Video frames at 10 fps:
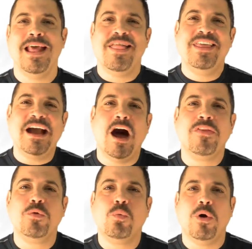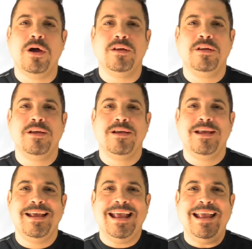The other one
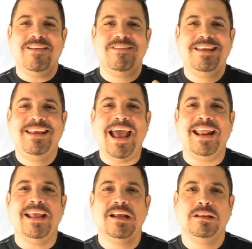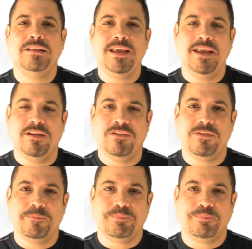is getting leads.